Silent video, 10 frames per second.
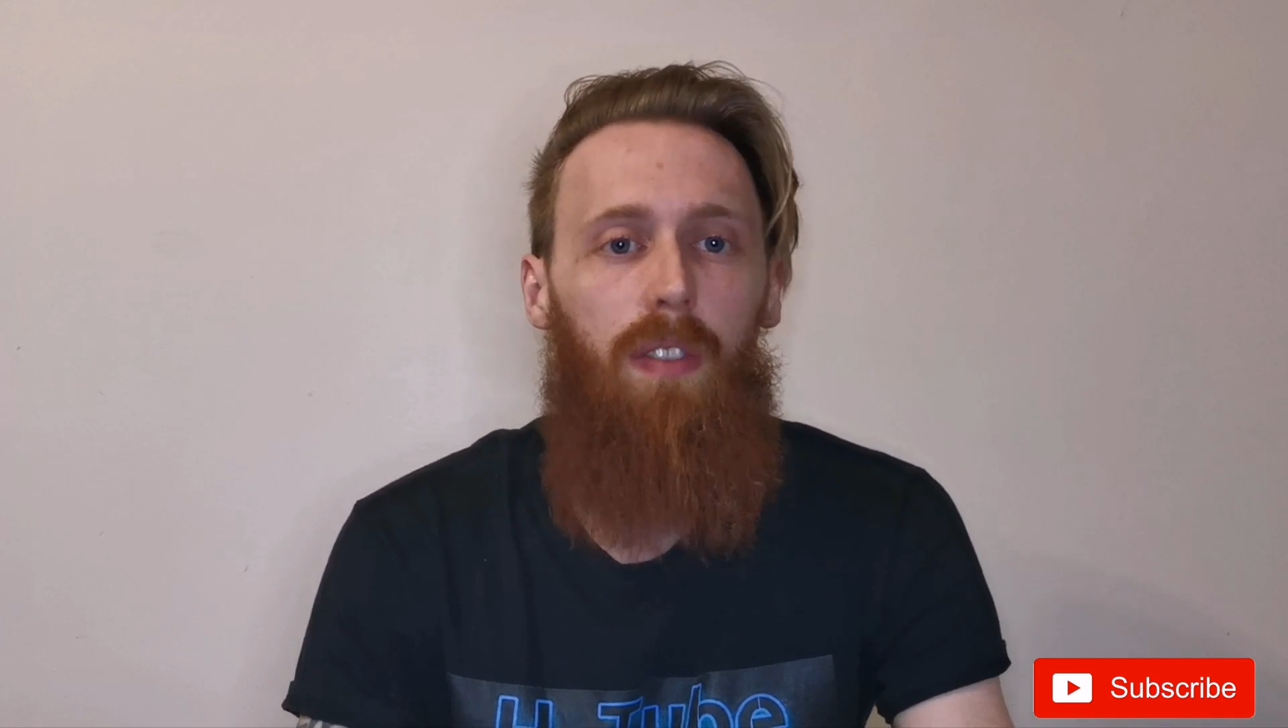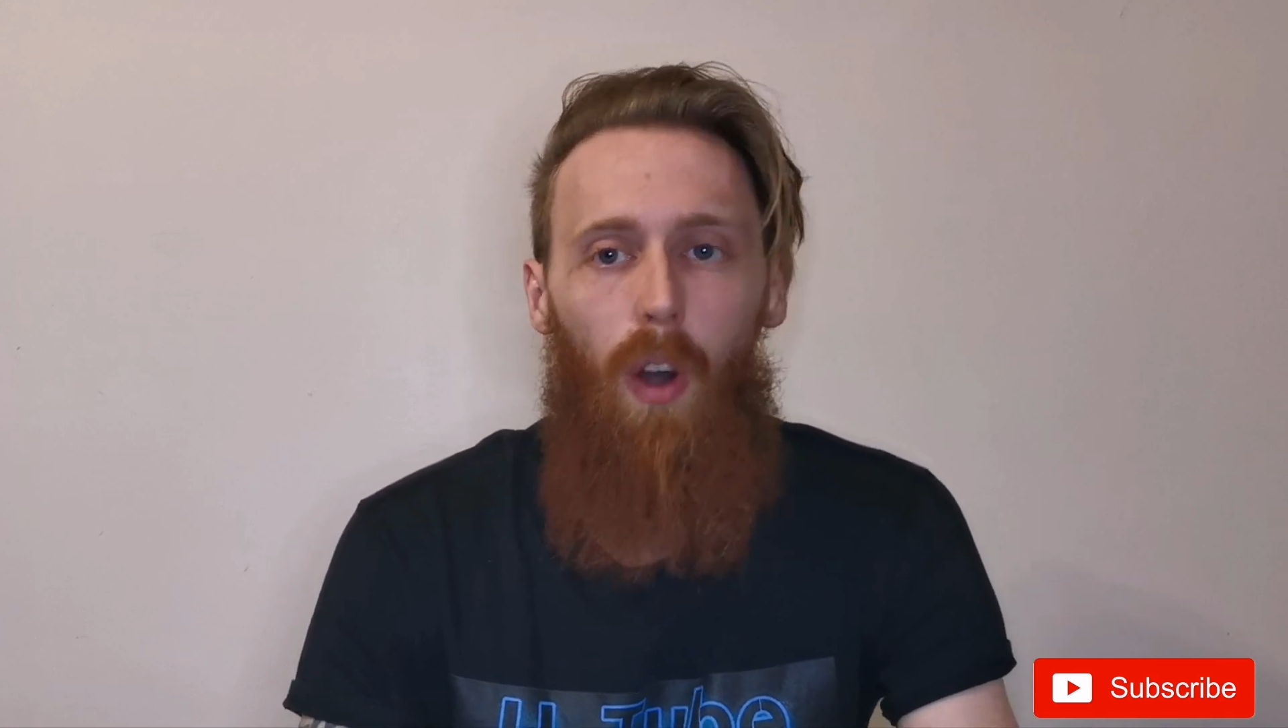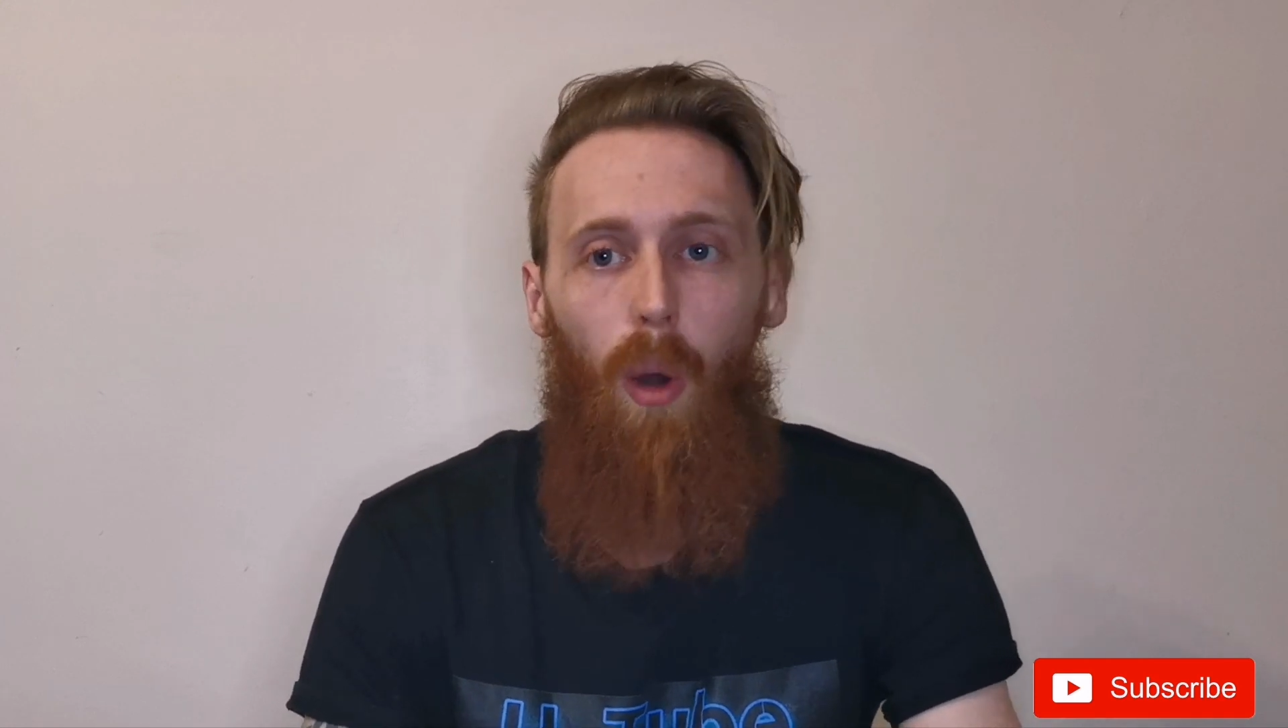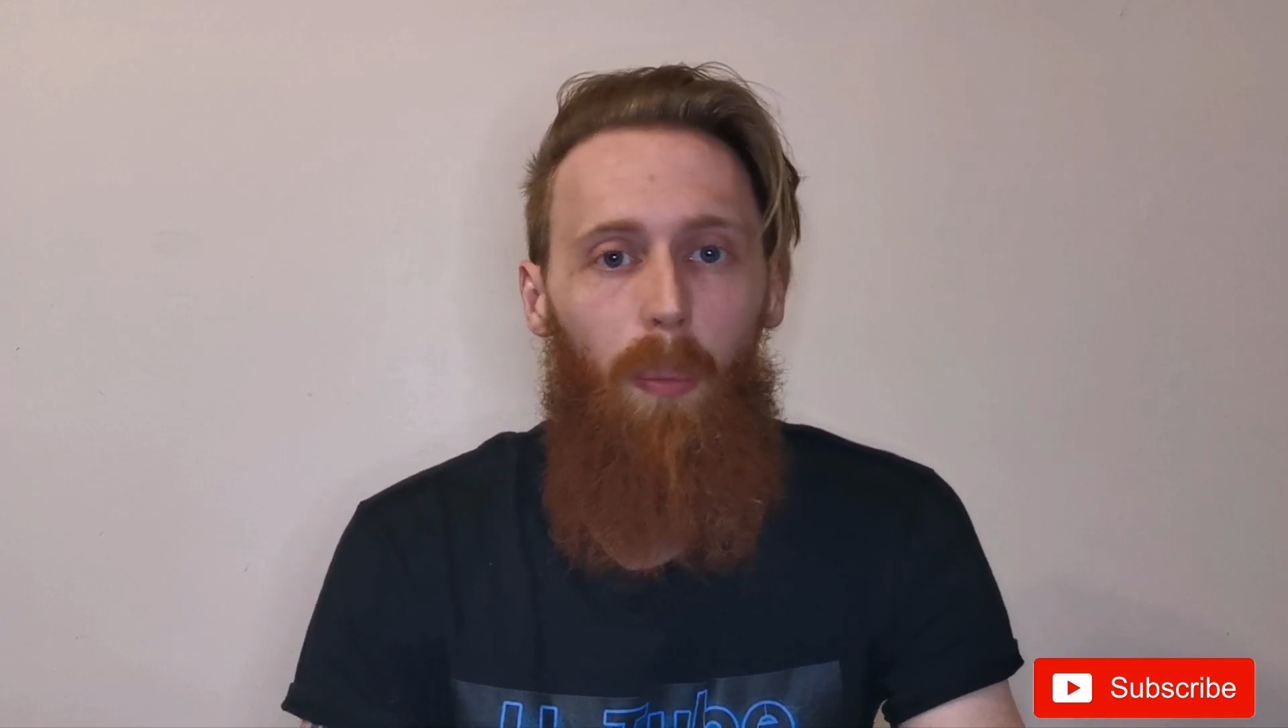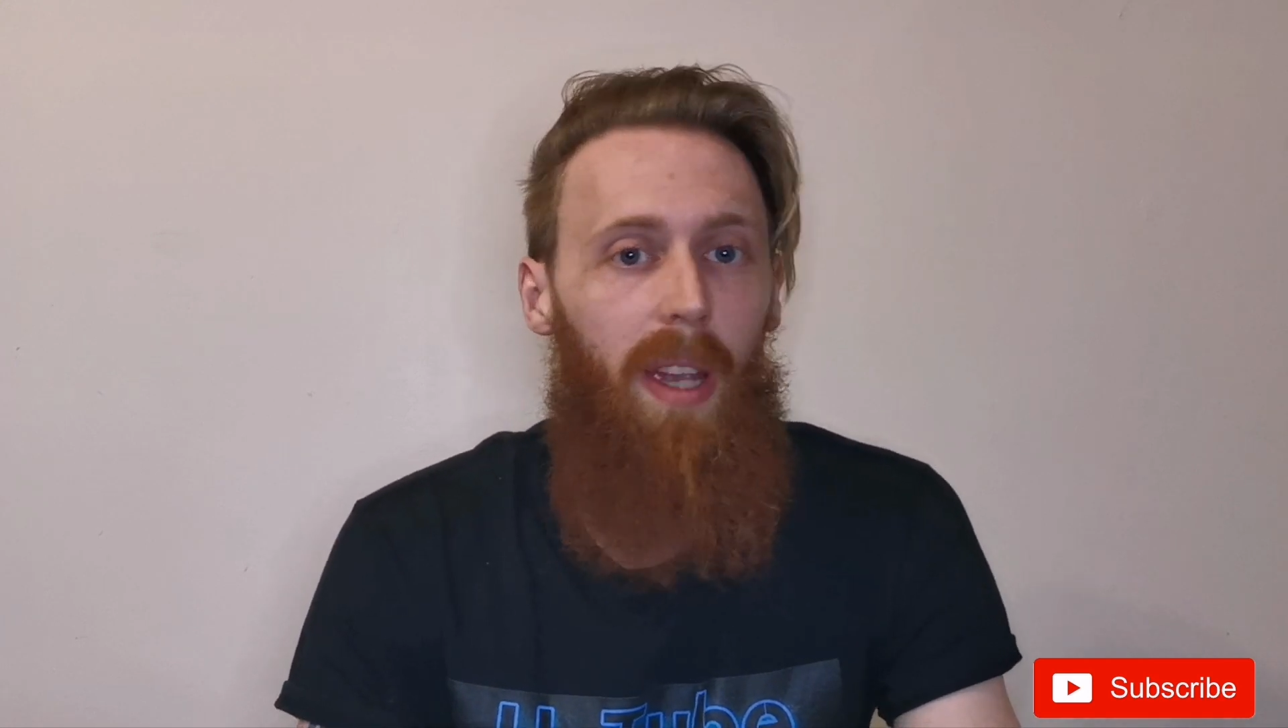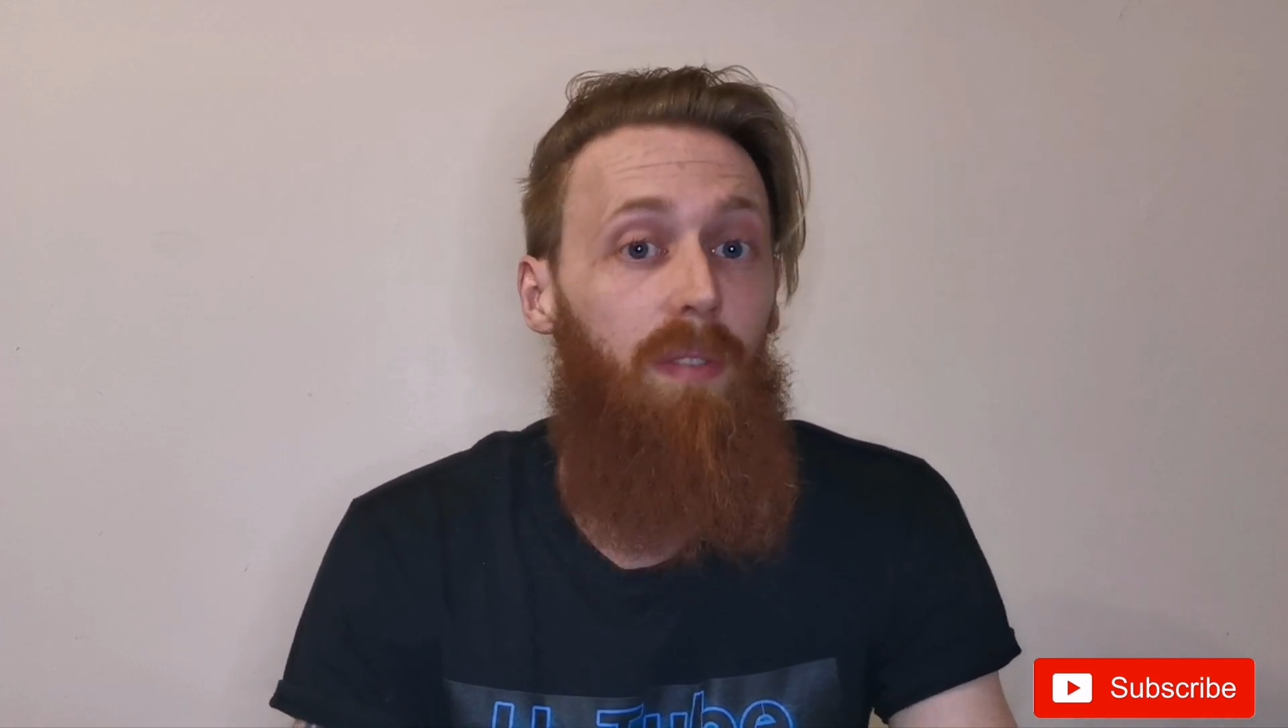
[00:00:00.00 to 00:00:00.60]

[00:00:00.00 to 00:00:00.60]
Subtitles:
from